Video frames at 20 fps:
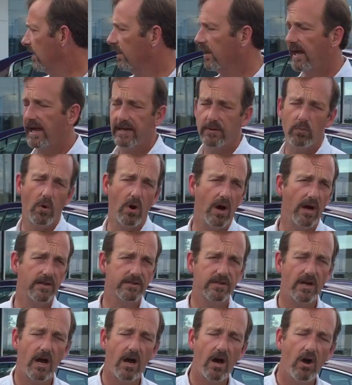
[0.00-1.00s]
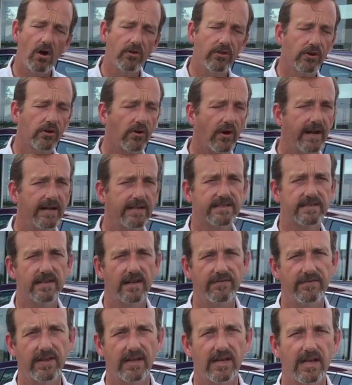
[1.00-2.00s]
lane watch, all the great
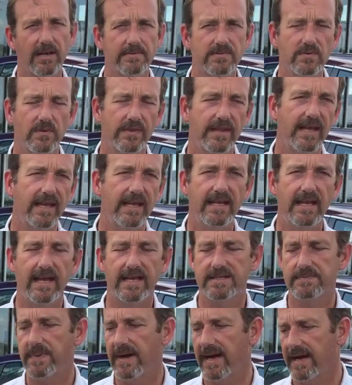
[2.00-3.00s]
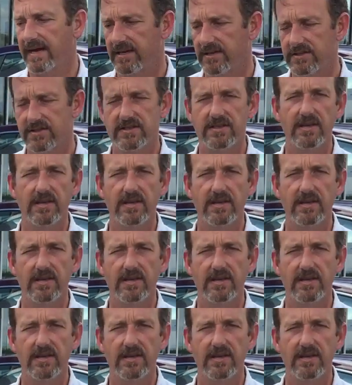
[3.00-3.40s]
stuff that comes with the EX package,